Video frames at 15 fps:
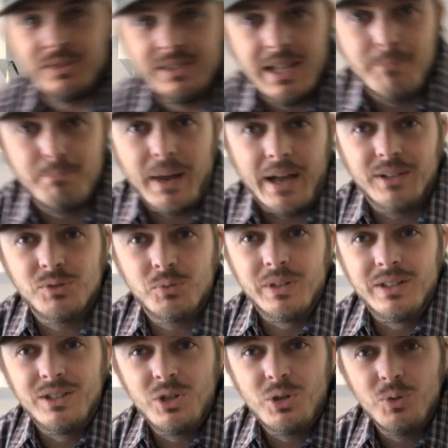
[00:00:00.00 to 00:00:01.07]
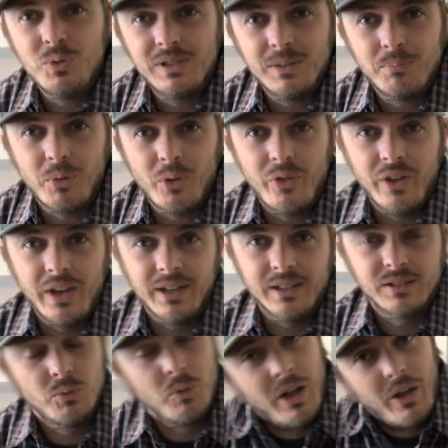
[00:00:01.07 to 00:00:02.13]
that bounce with two simple
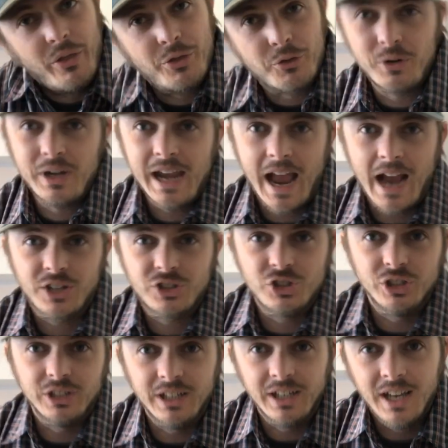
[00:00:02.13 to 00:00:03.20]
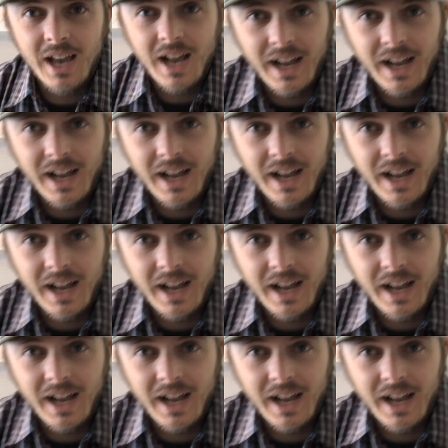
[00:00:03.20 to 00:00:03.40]
things. Well, three actually.